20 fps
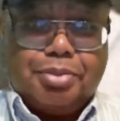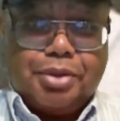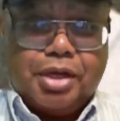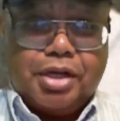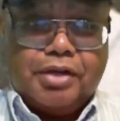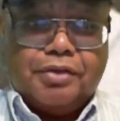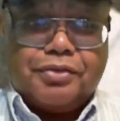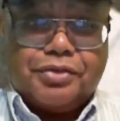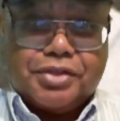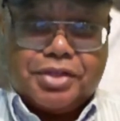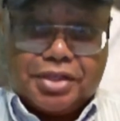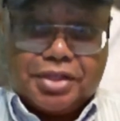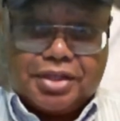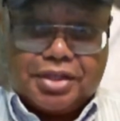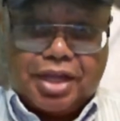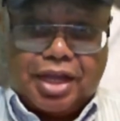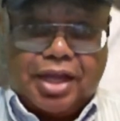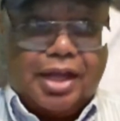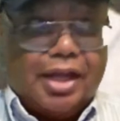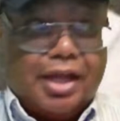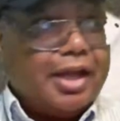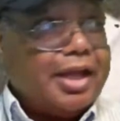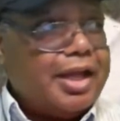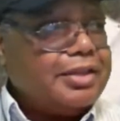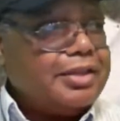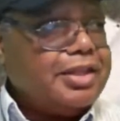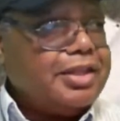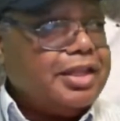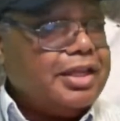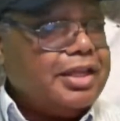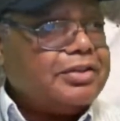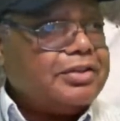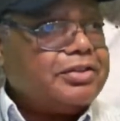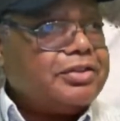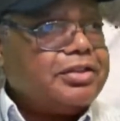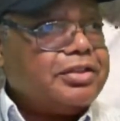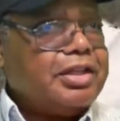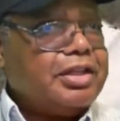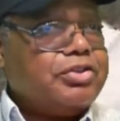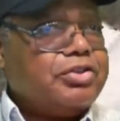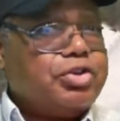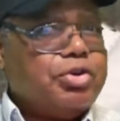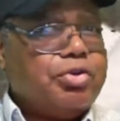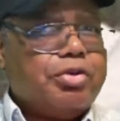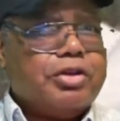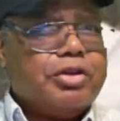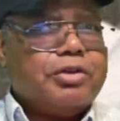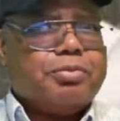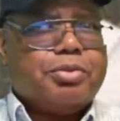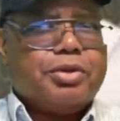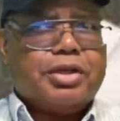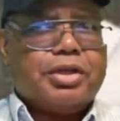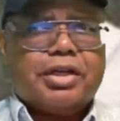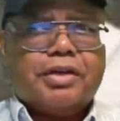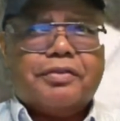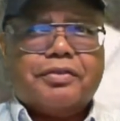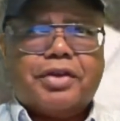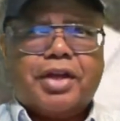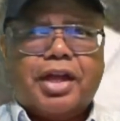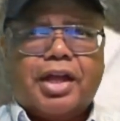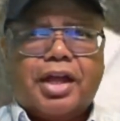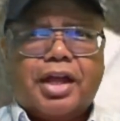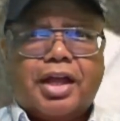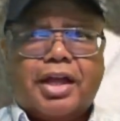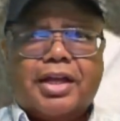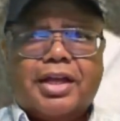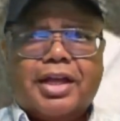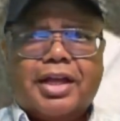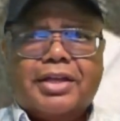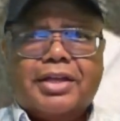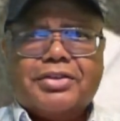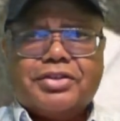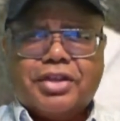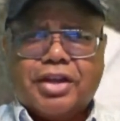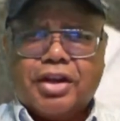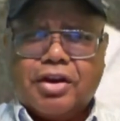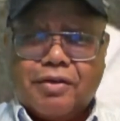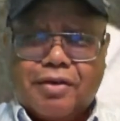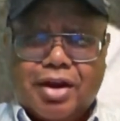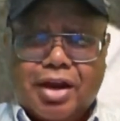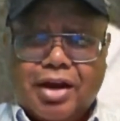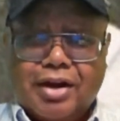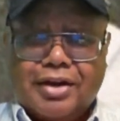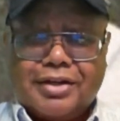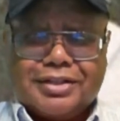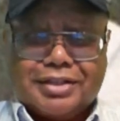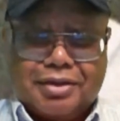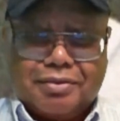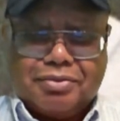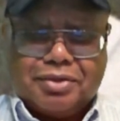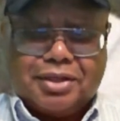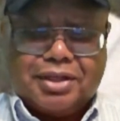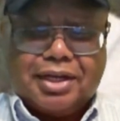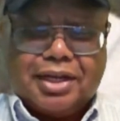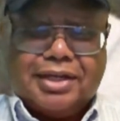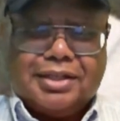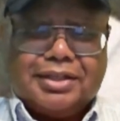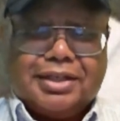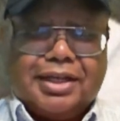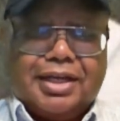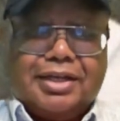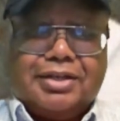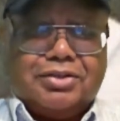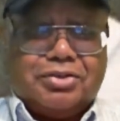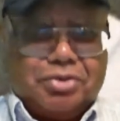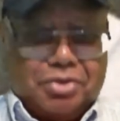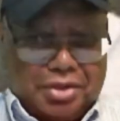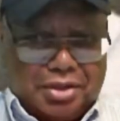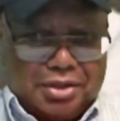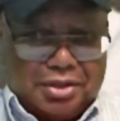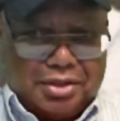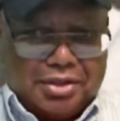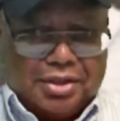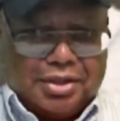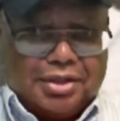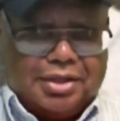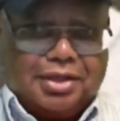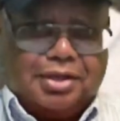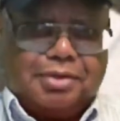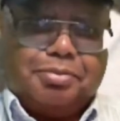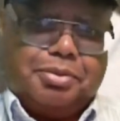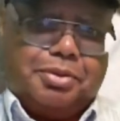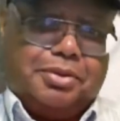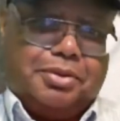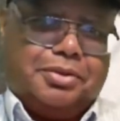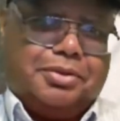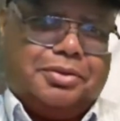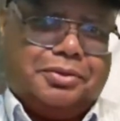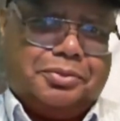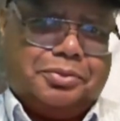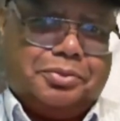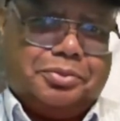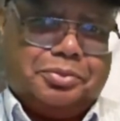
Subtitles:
the book of I think it's the Jewish book of Sarah or something like that. You can look it up.